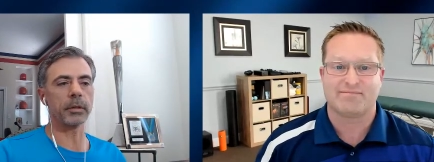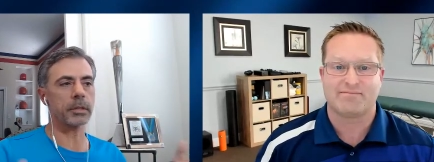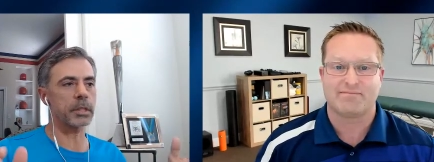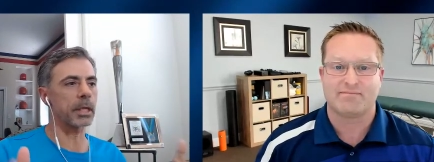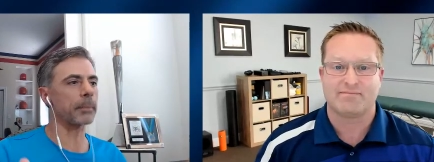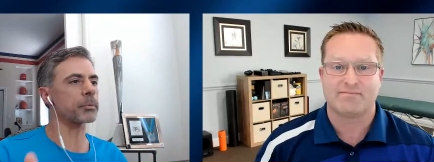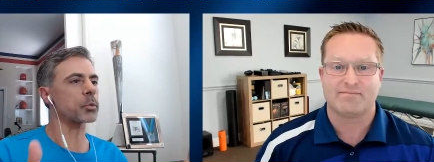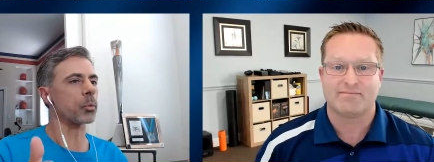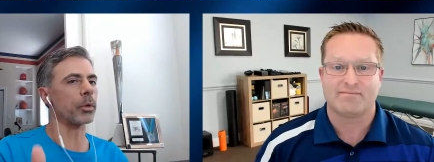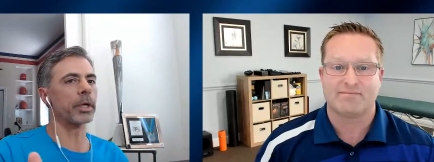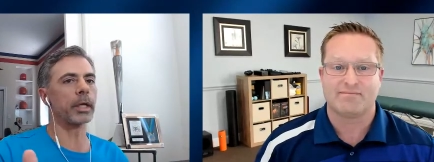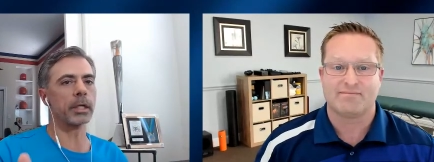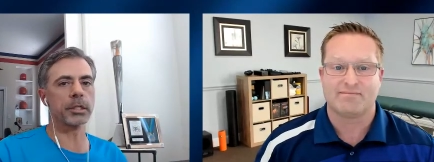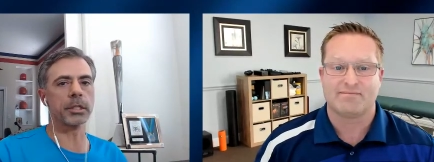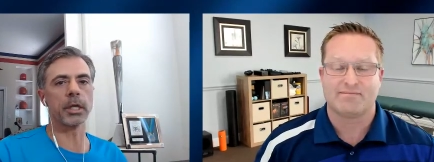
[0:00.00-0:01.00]
Speaker 1: the tips we're
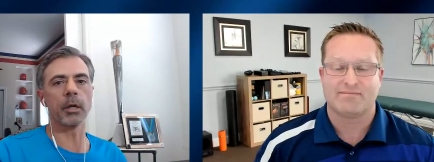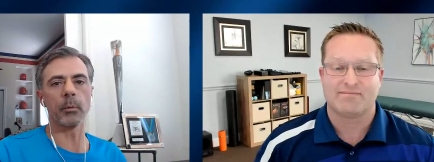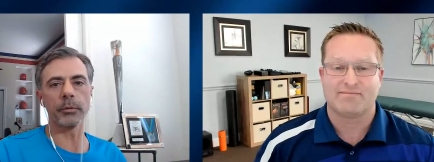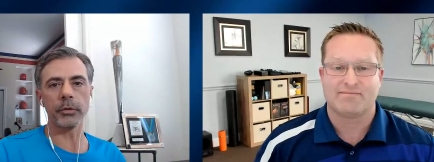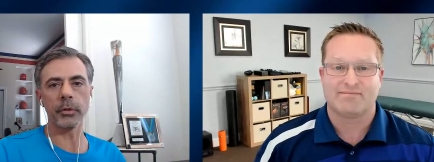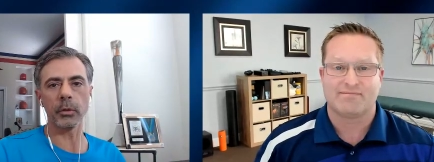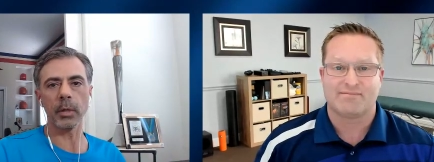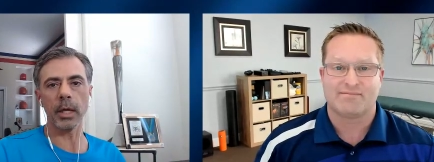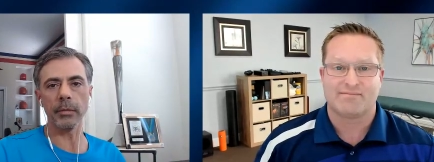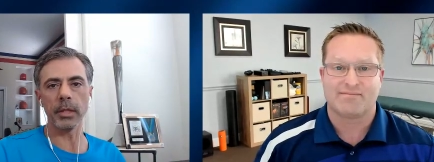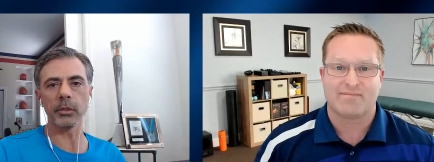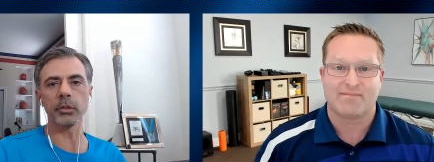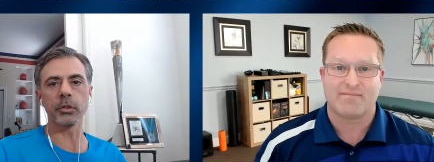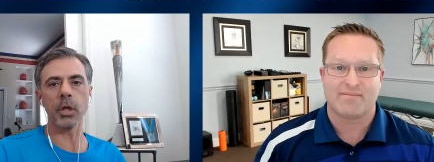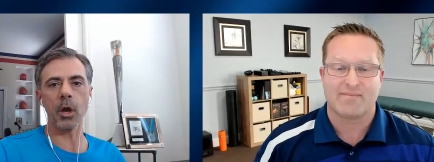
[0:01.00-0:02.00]
going to share with you on
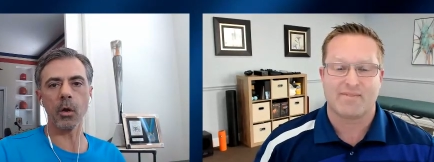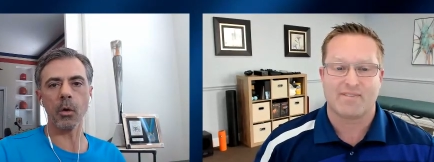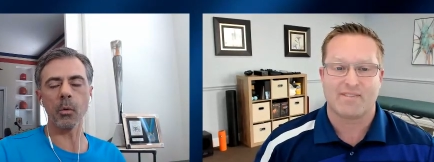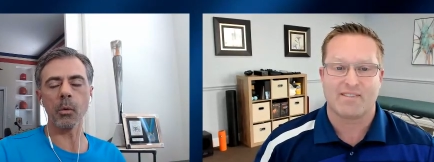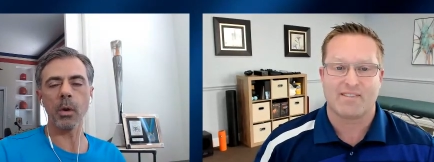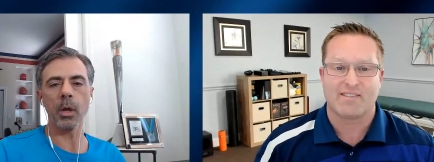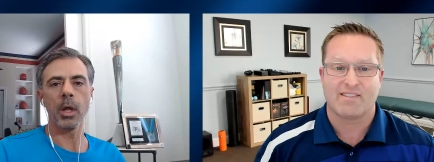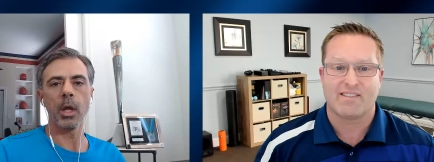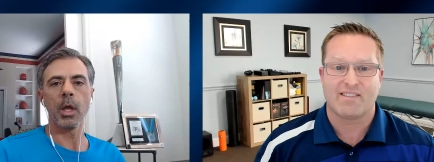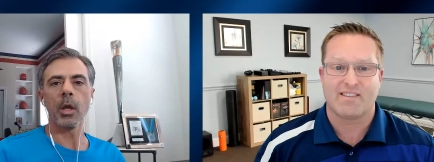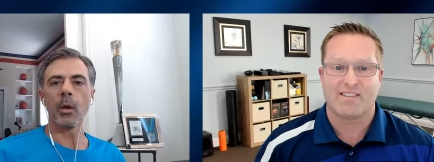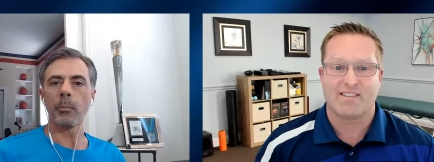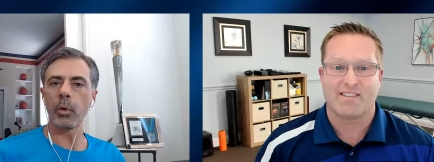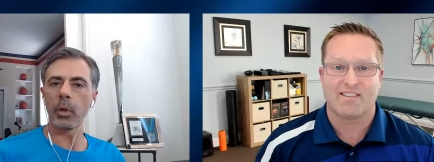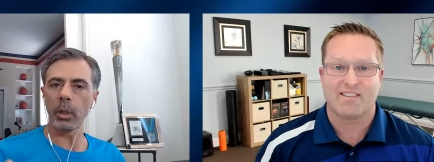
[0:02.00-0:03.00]
this show
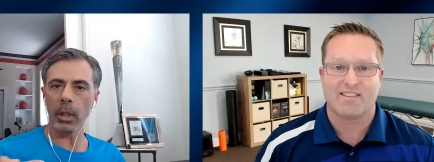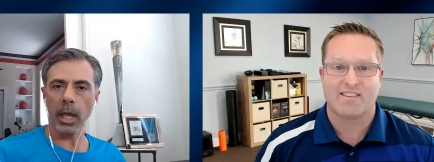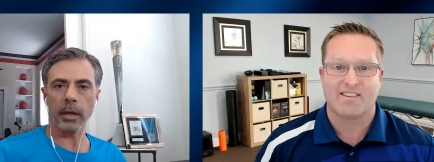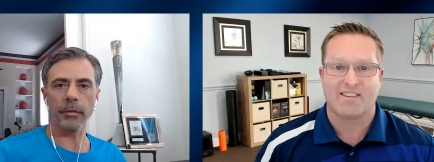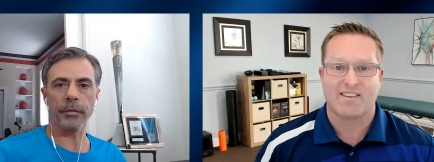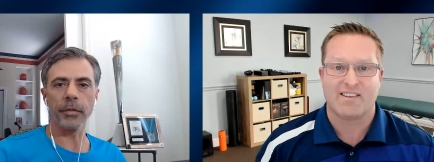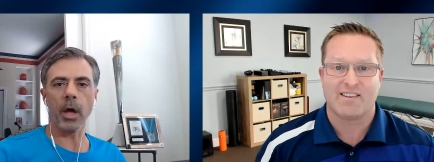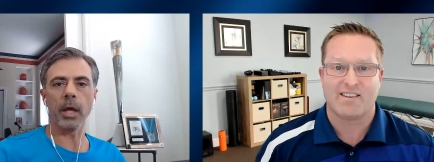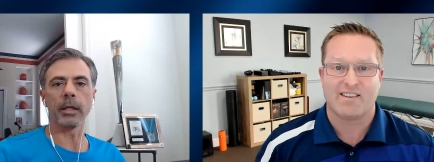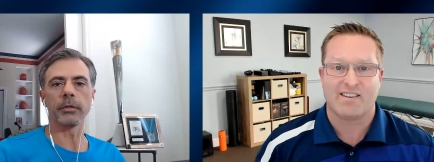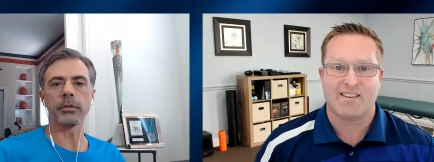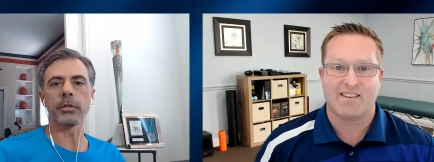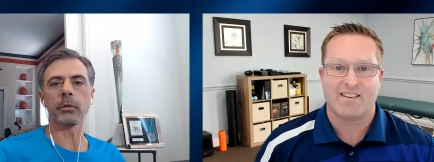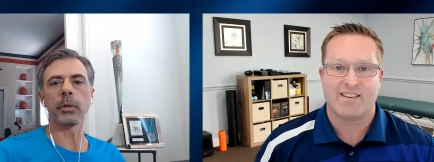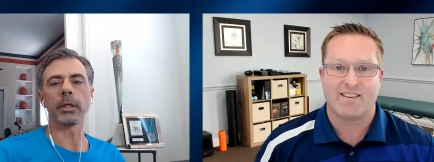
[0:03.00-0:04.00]
put a lot of thought
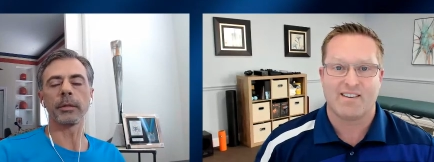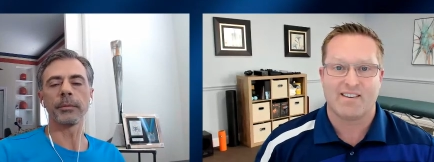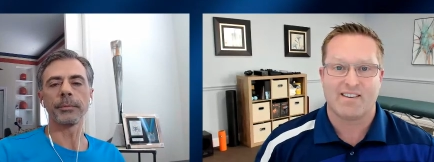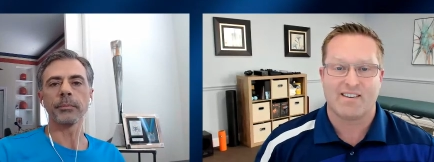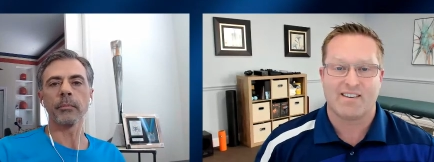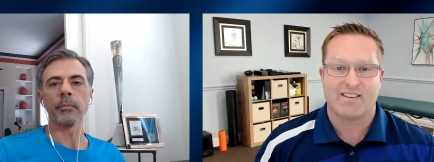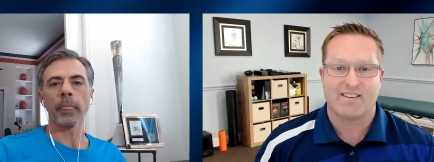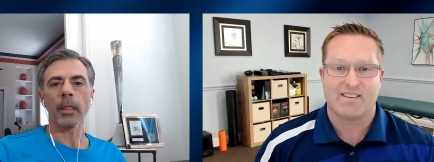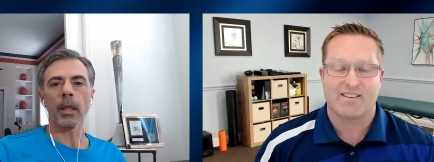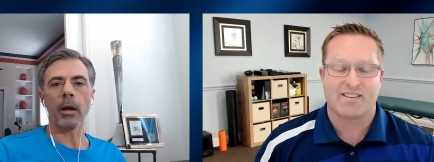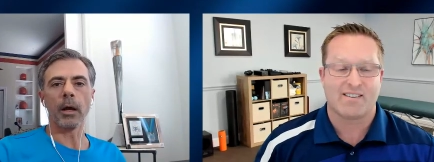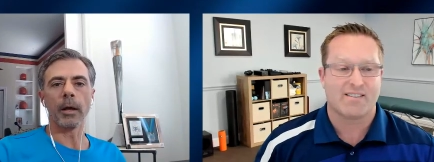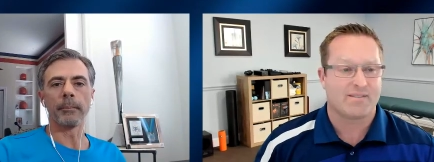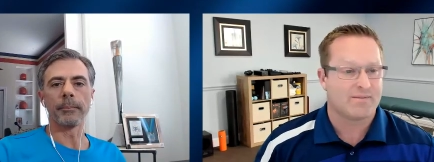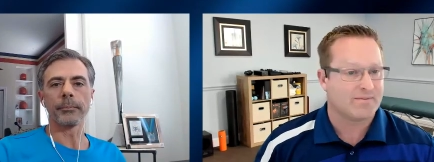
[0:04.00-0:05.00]
into it.
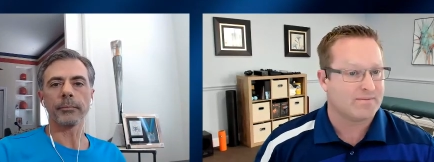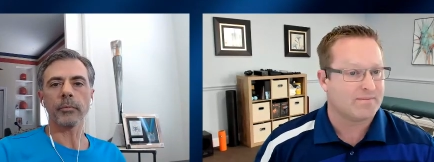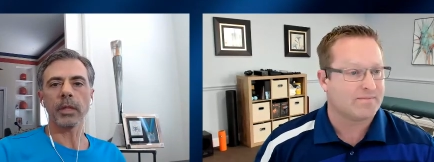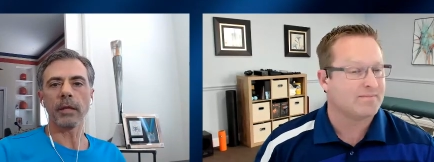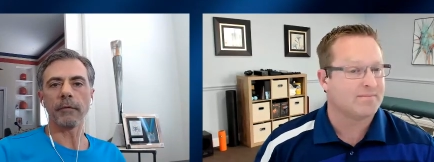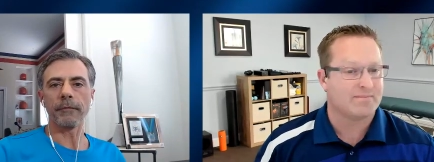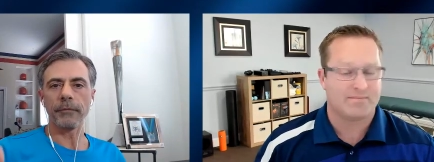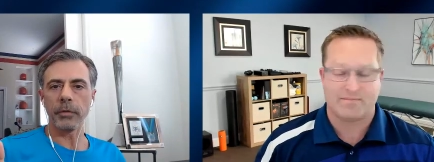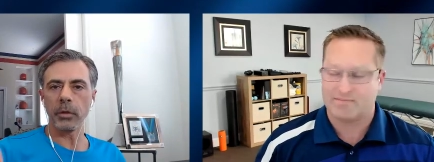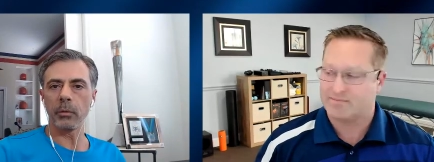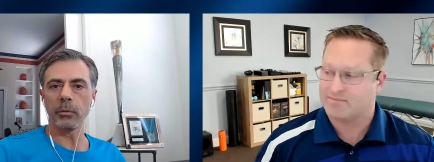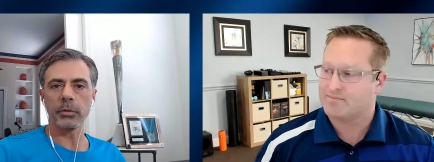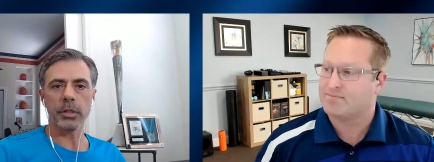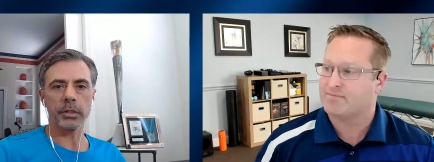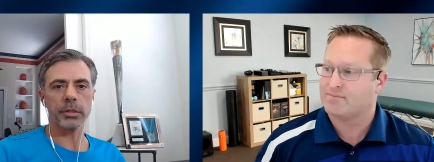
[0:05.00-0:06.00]
Um, if
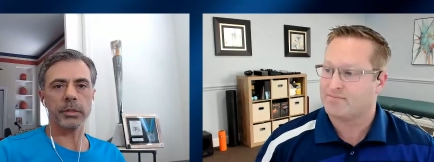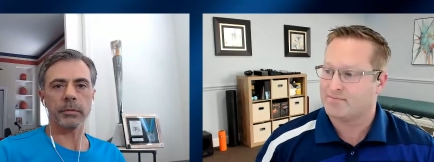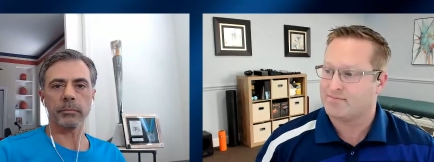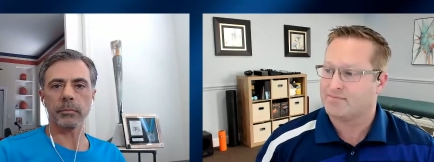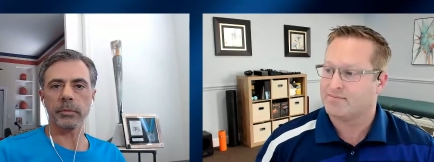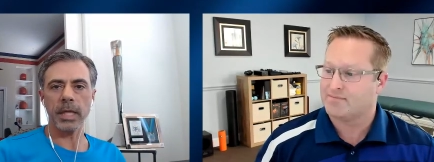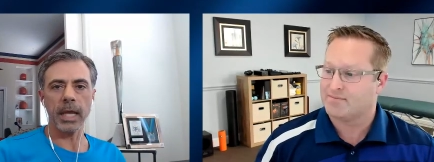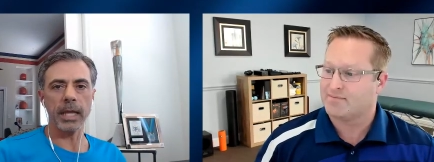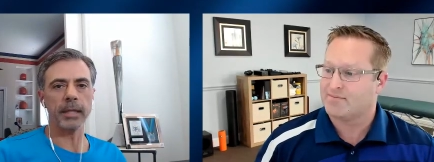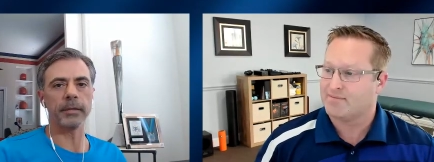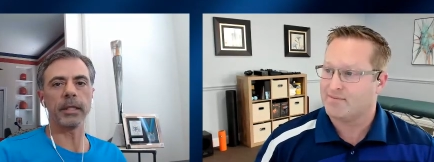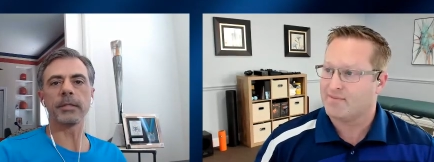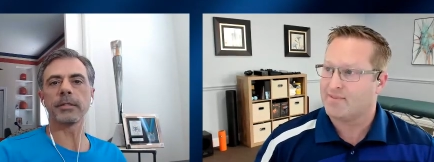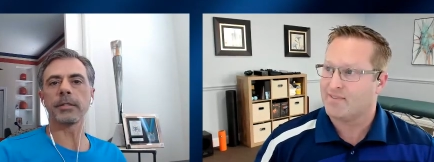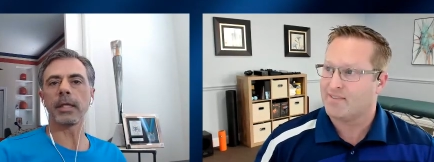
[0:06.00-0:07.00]
you just take
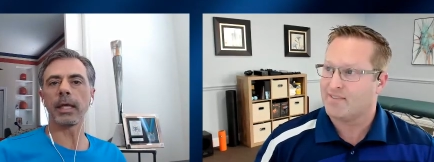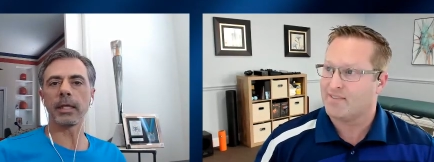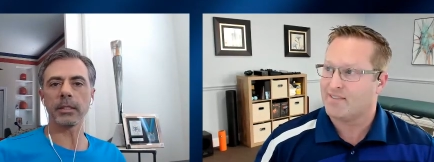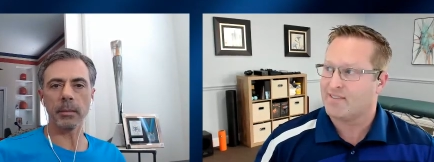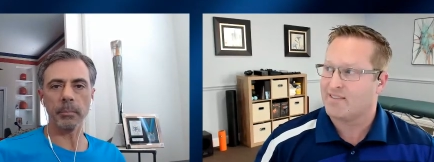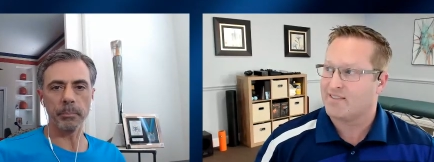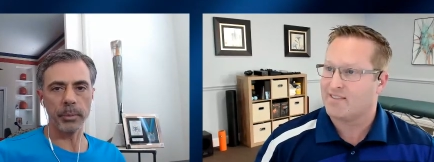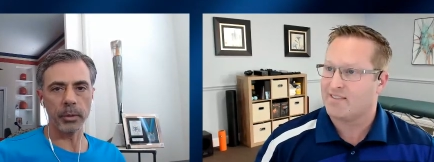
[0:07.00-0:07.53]
these things and